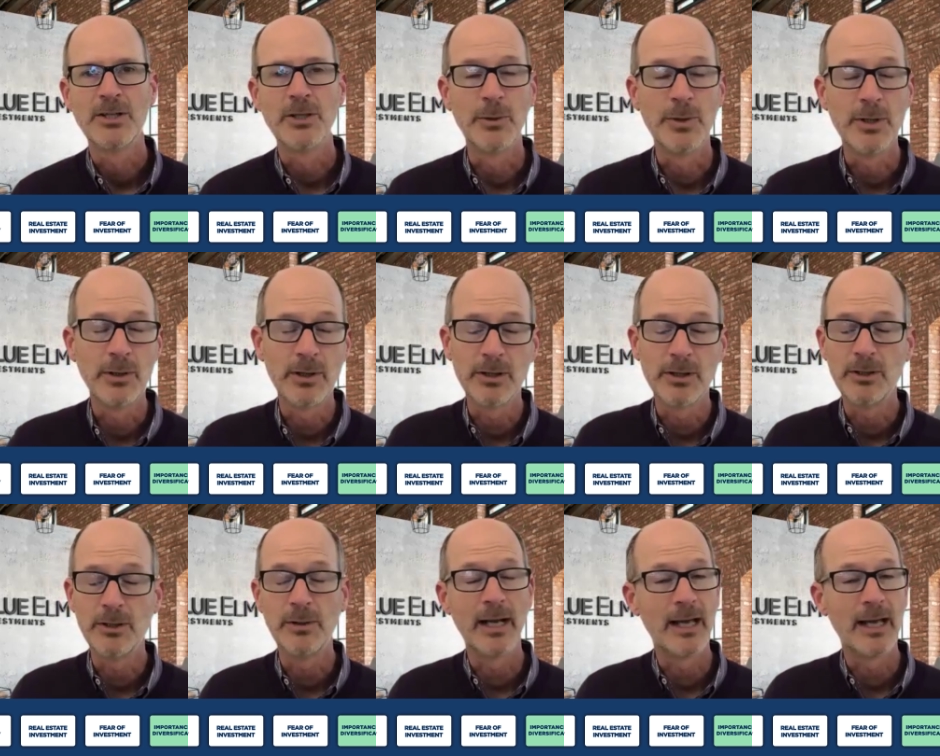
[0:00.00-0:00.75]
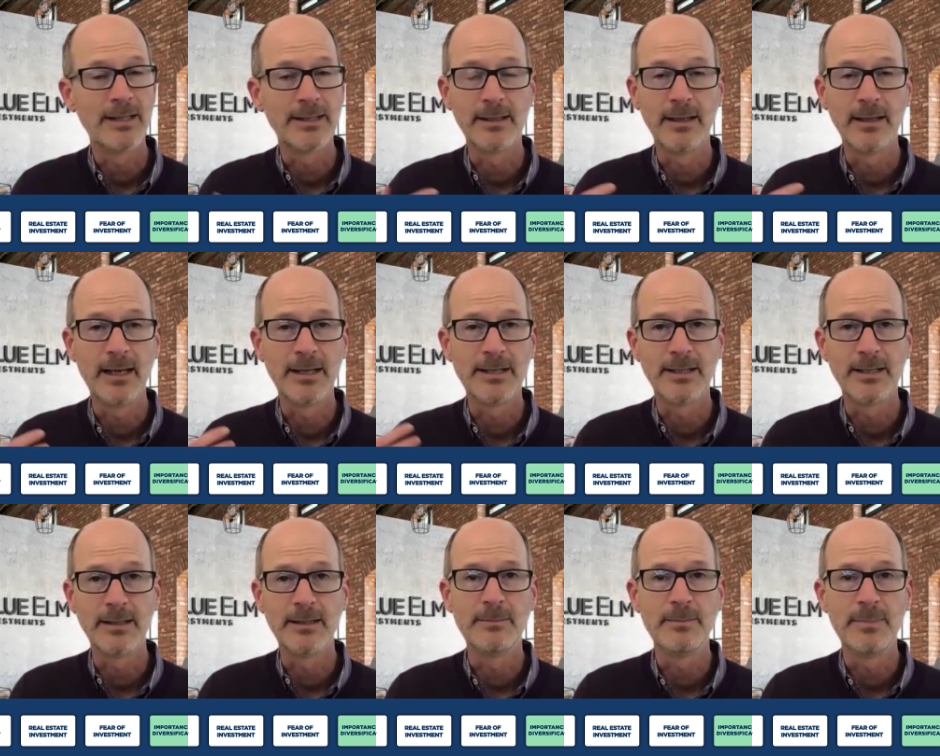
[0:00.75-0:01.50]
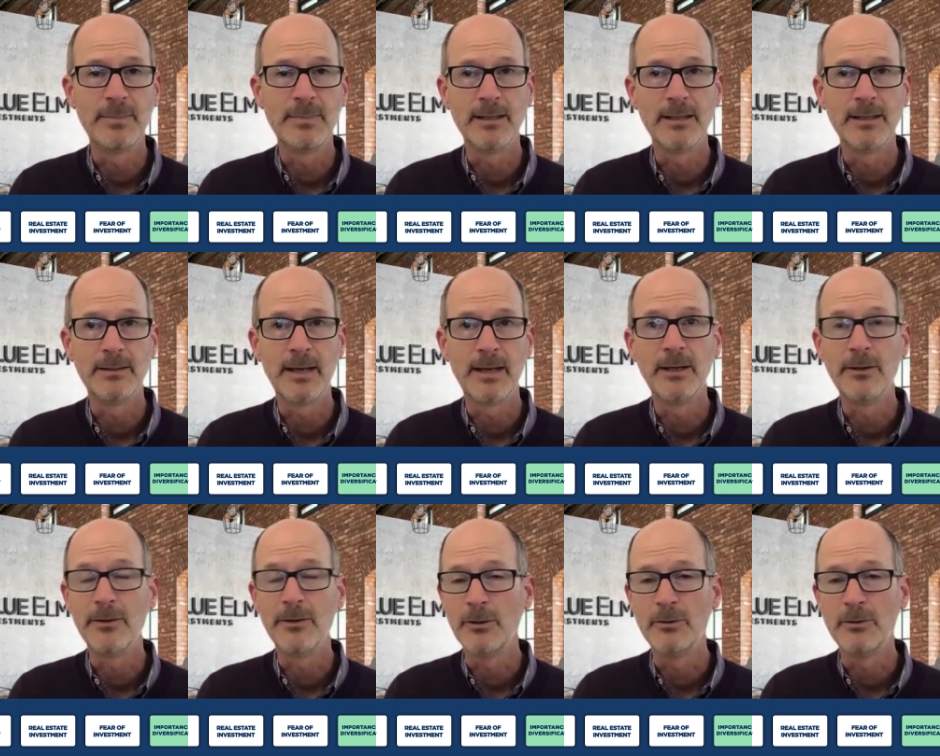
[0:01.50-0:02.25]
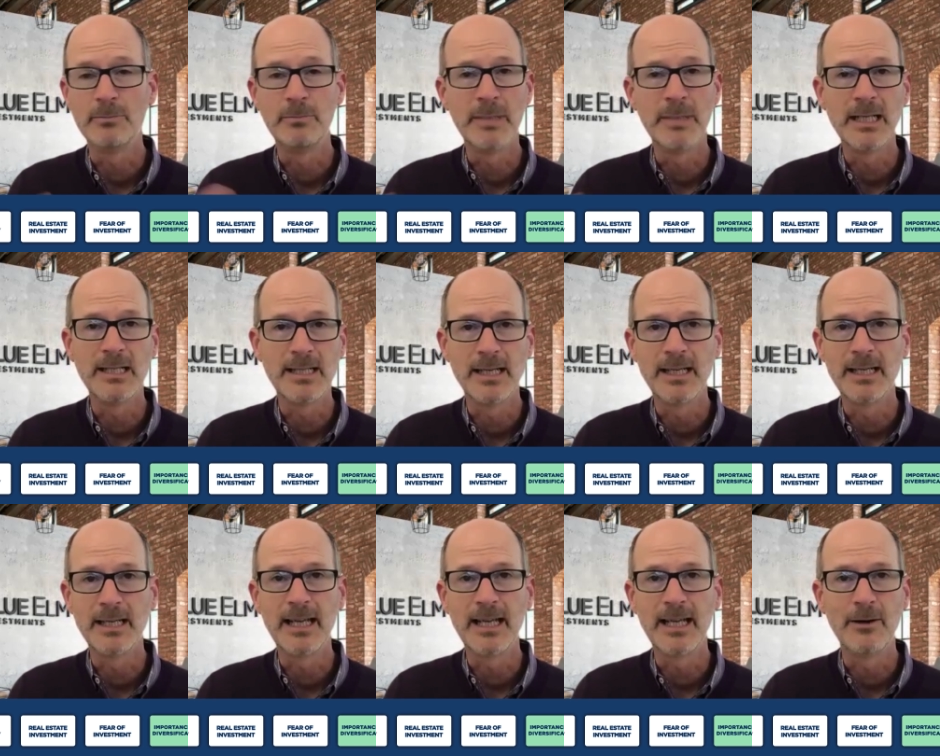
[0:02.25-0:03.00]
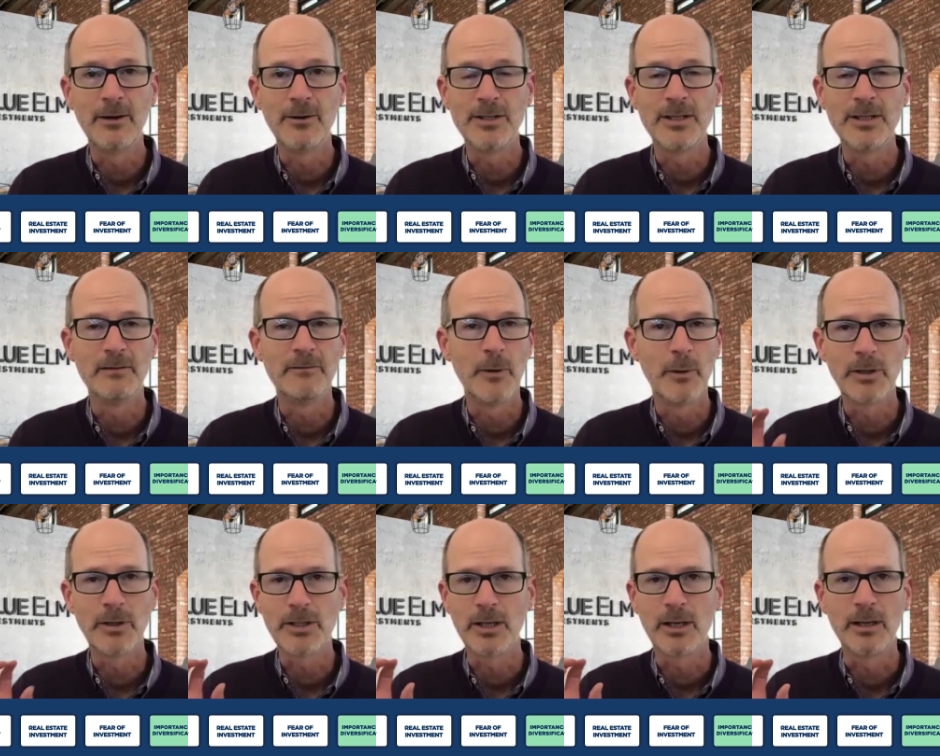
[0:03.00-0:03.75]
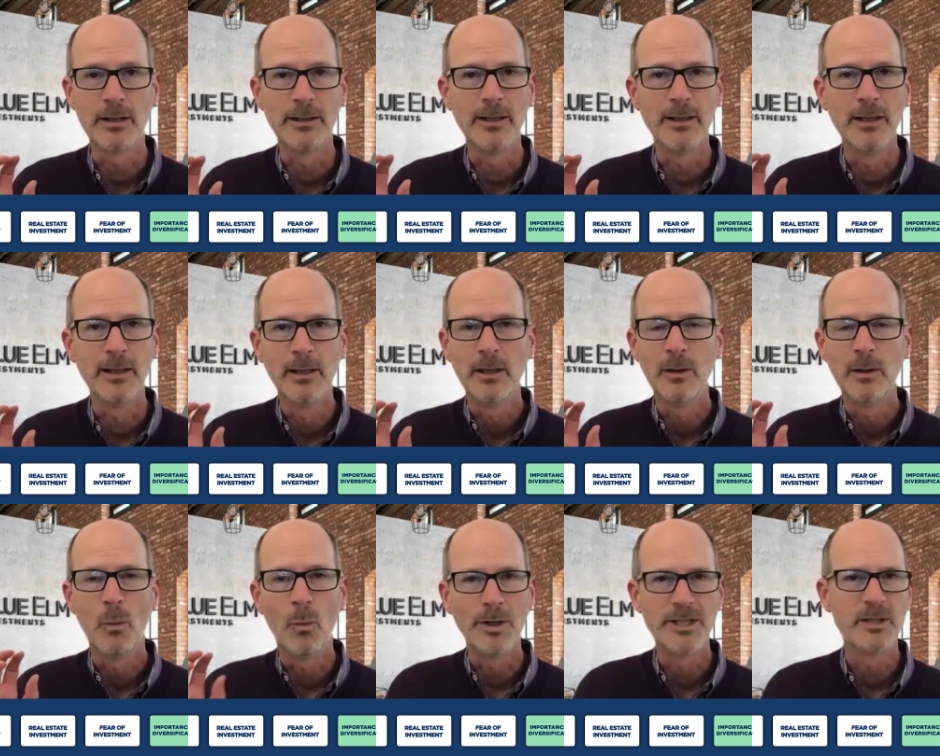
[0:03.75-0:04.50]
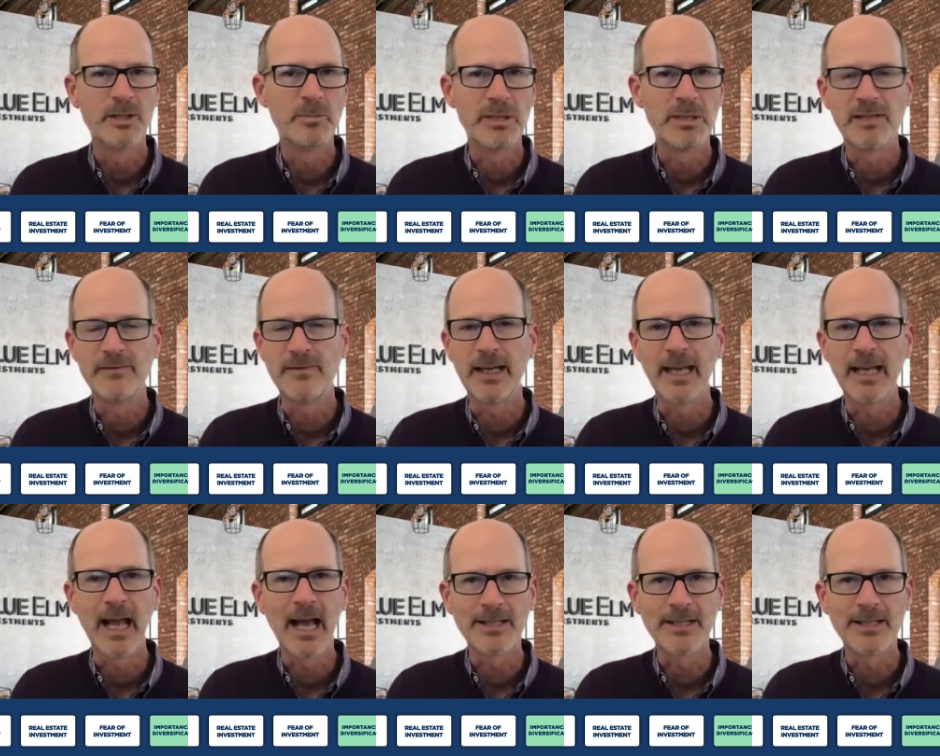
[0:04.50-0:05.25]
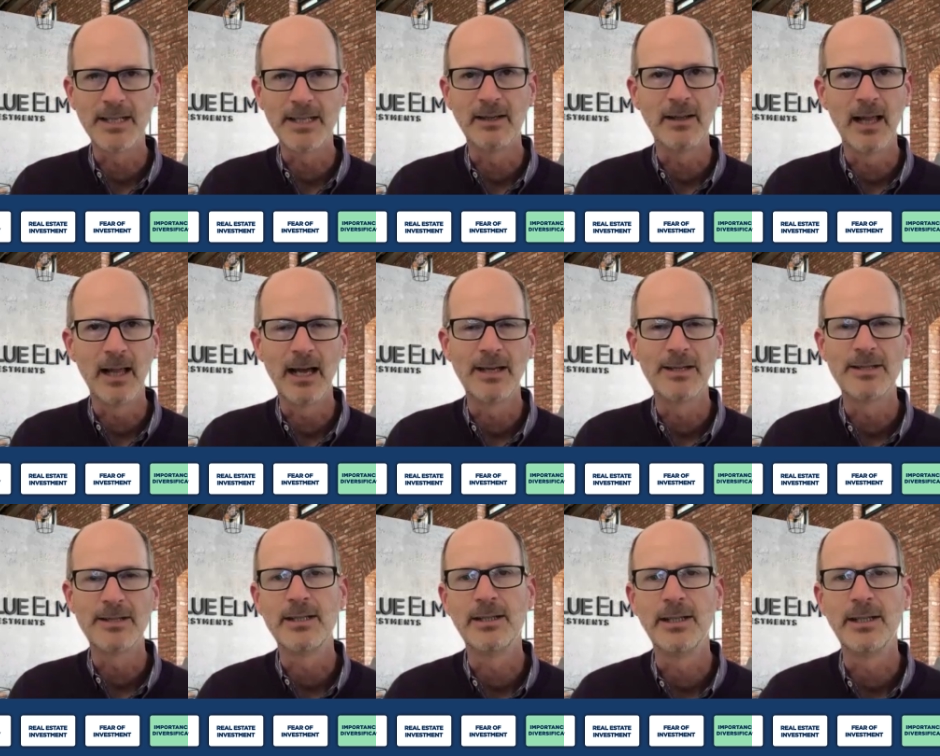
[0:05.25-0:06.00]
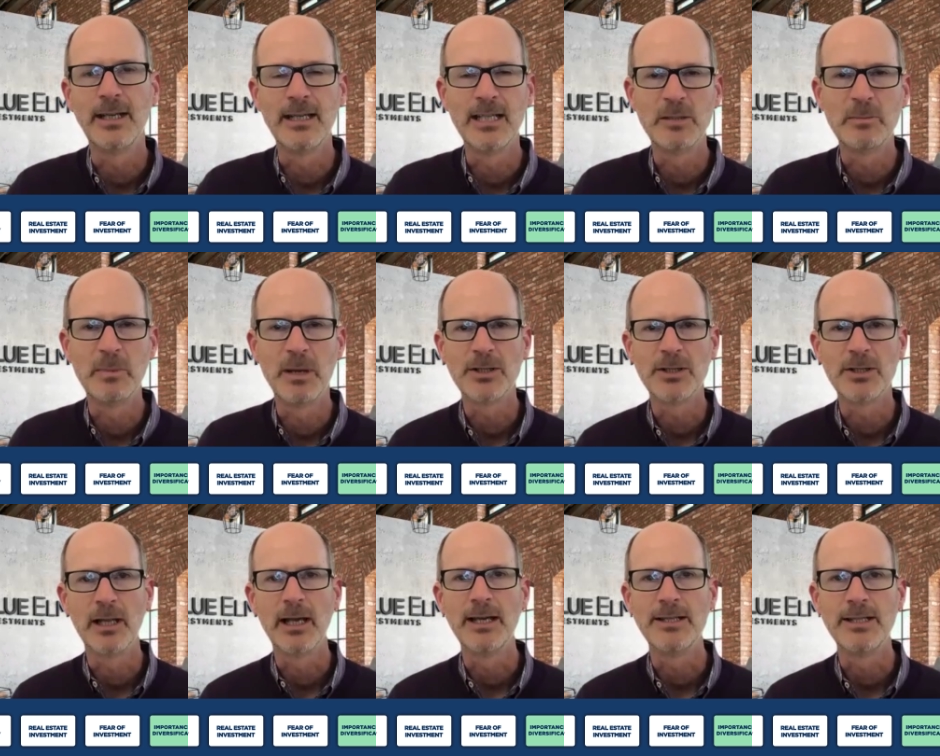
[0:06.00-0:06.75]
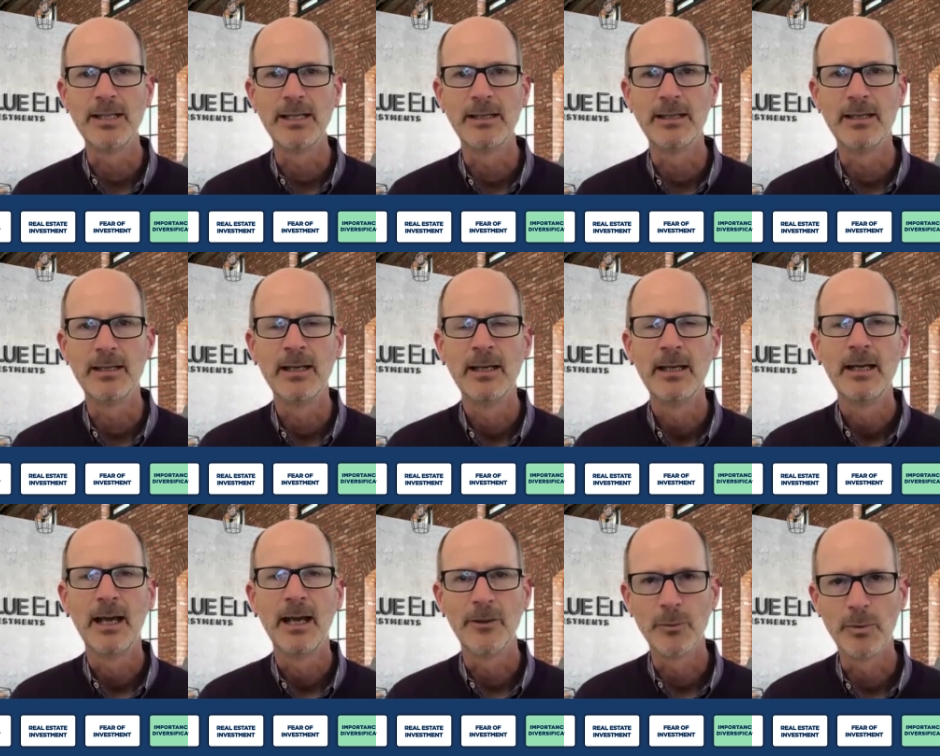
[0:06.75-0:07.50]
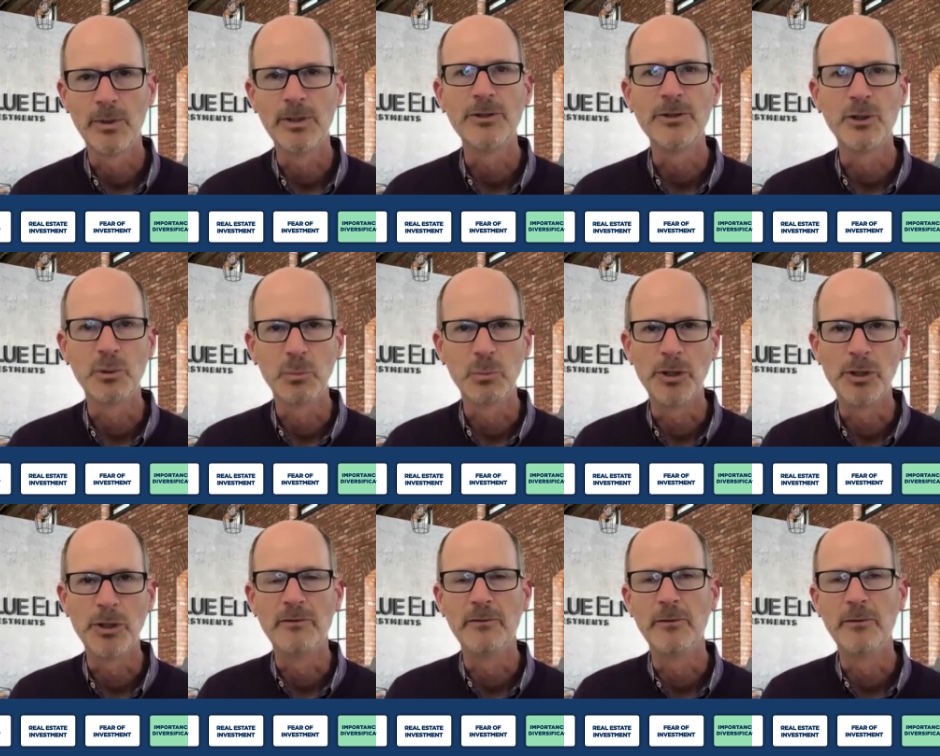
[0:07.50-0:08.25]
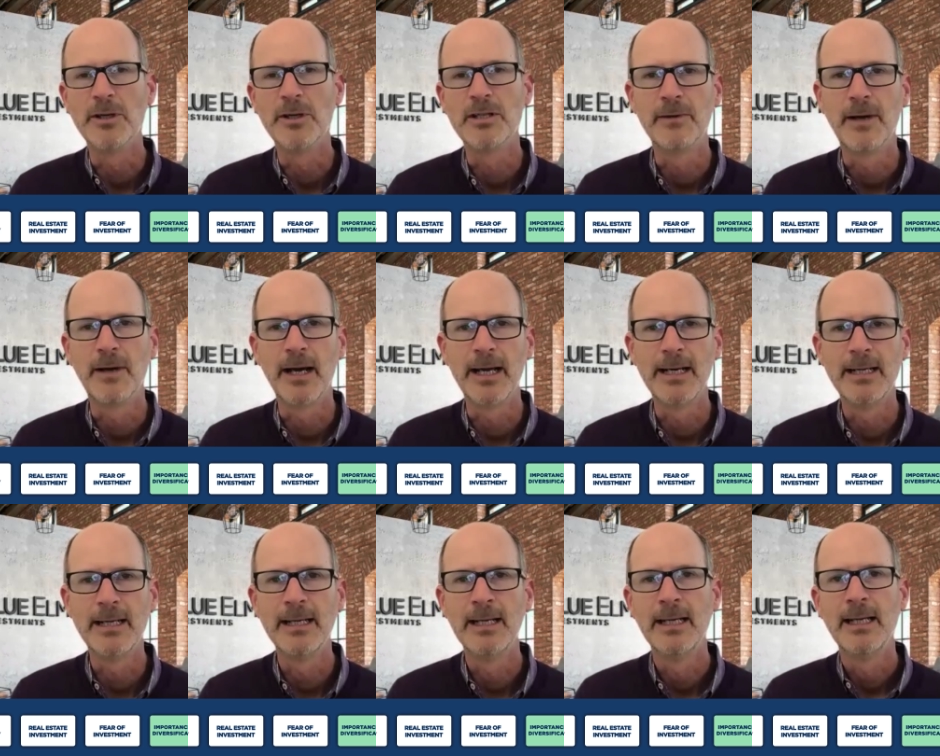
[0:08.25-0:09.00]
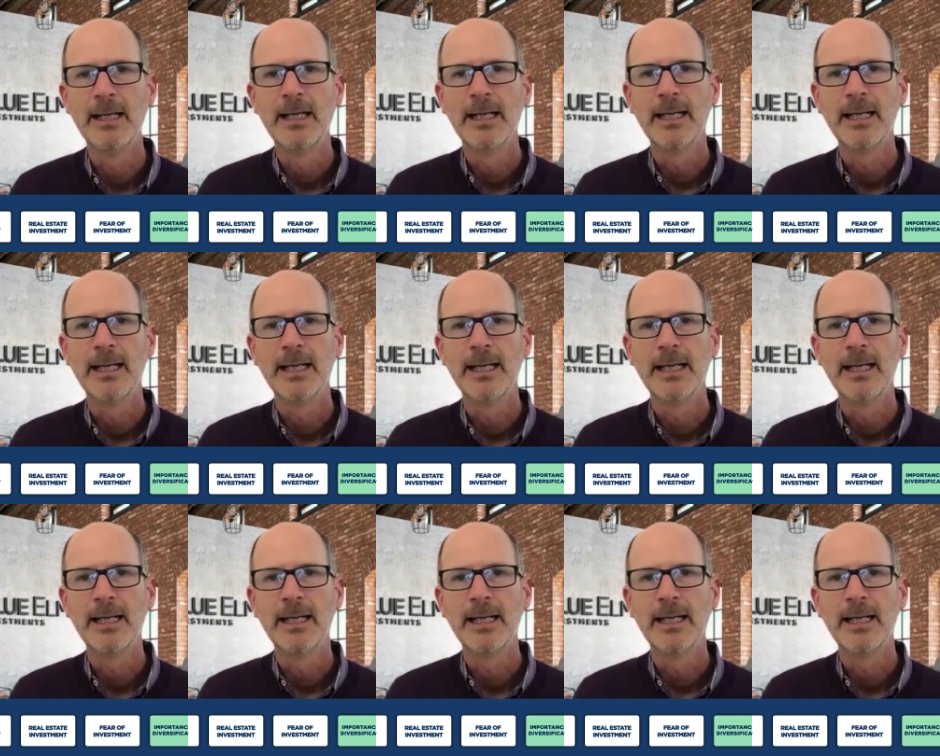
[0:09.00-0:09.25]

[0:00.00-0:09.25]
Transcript: So you can do it as a as a. Uh, I know there are many syndicators that focus on one specific asset class that they mm-hmm. specialize in. Other ones are more diversified.